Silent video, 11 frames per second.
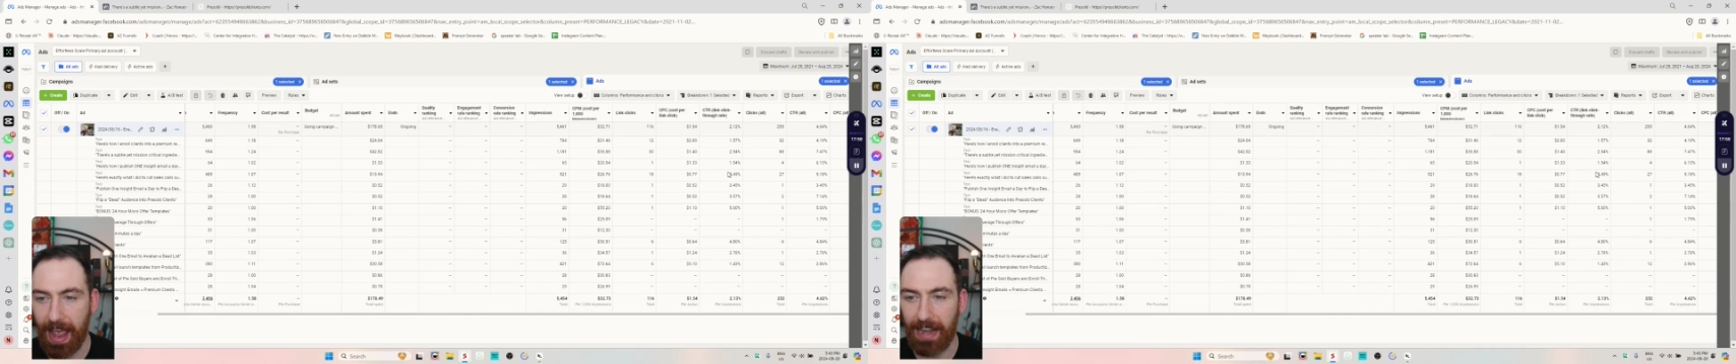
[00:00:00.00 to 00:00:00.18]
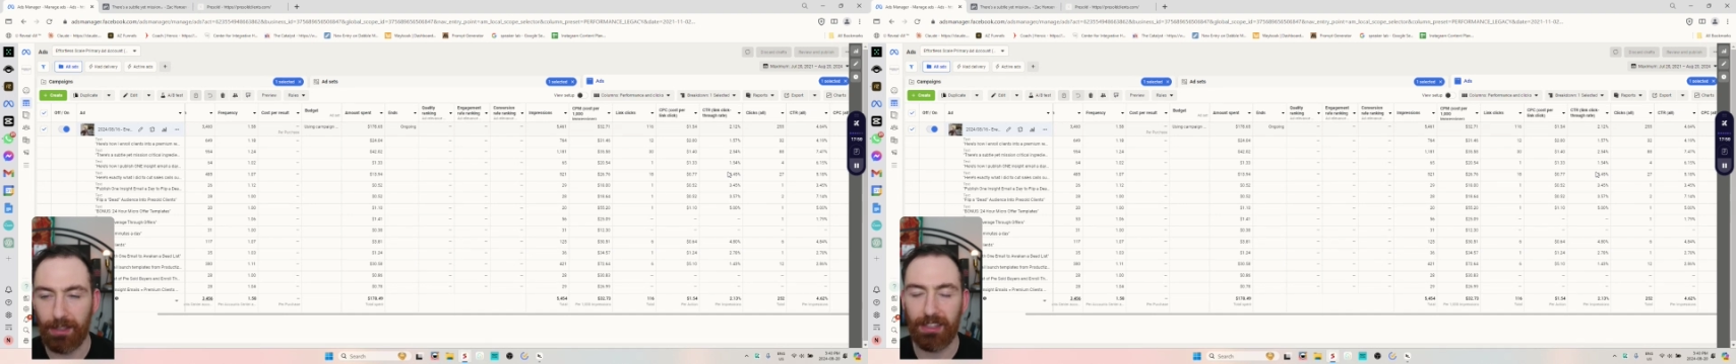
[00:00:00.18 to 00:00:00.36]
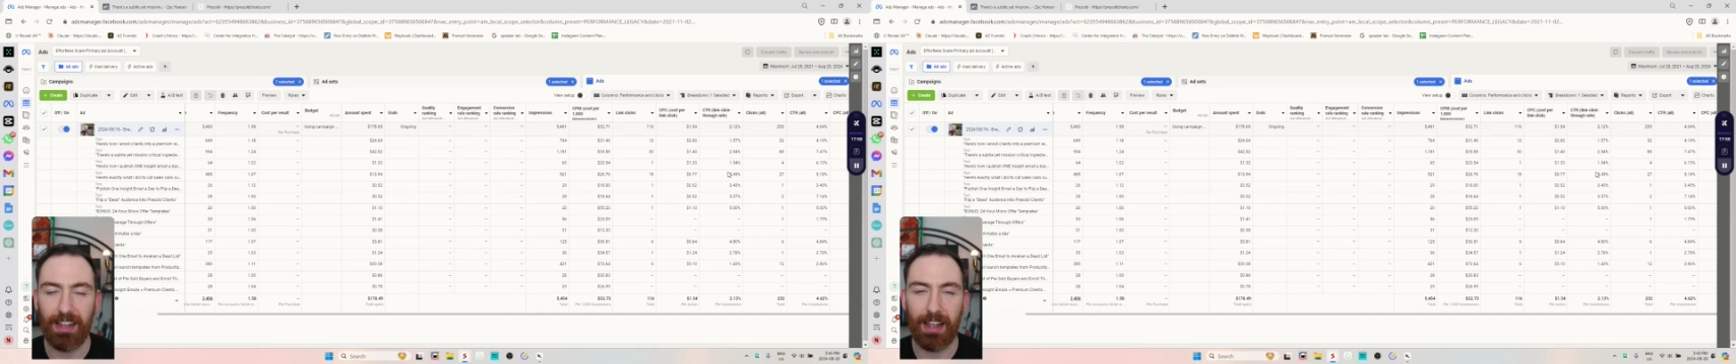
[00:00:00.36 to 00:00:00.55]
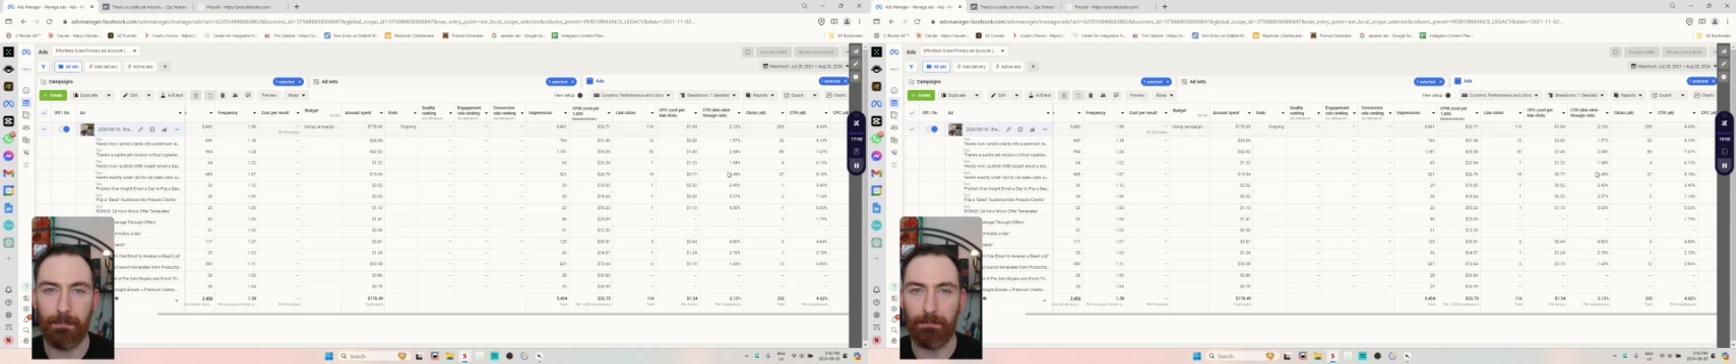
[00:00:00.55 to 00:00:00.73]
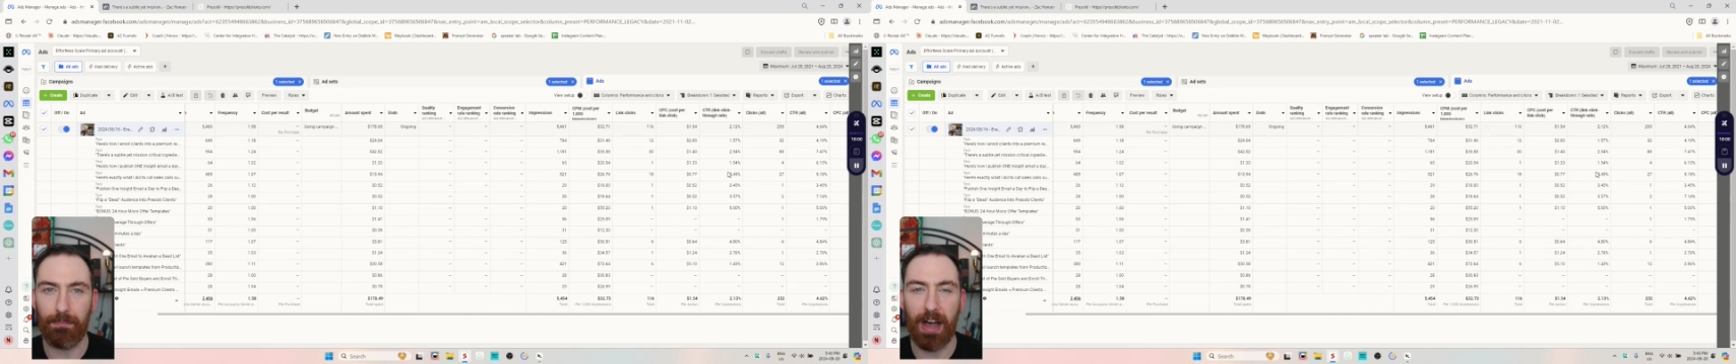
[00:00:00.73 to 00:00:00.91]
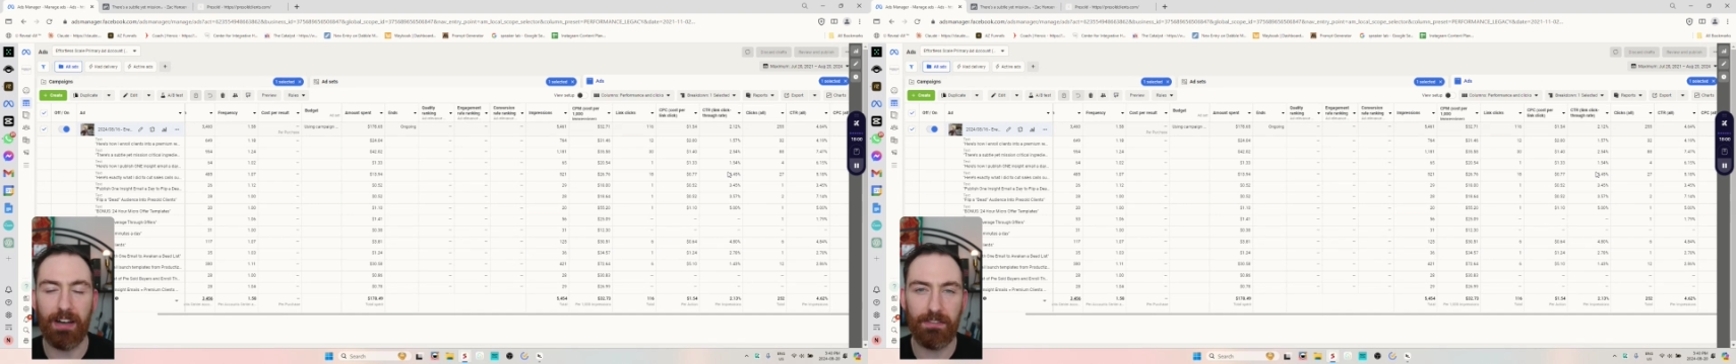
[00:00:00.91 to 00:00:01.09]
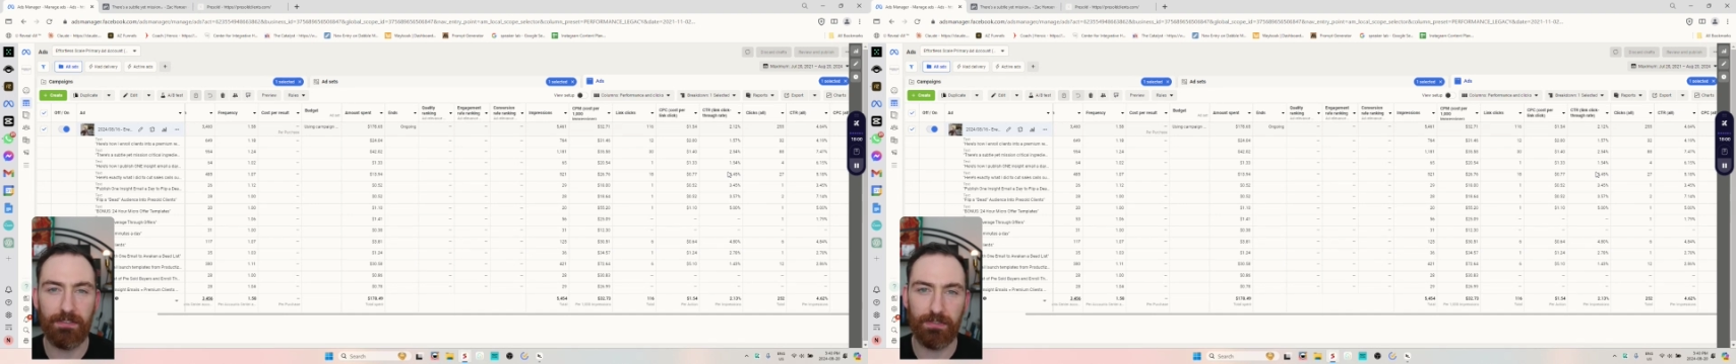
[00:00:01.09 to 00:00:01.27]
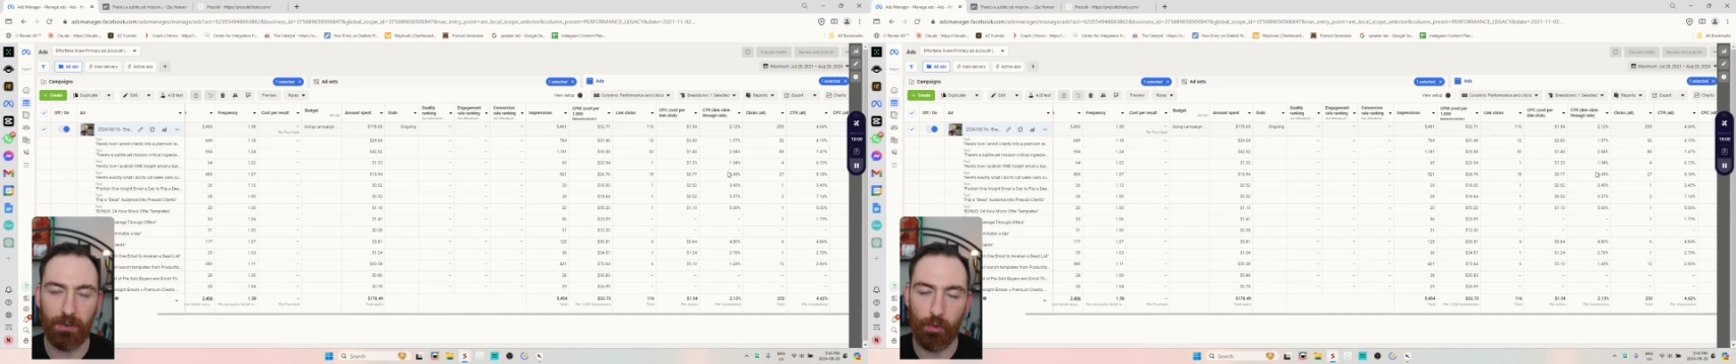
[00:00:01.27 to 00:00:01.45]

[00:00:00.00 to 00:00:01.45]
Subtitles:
Anything above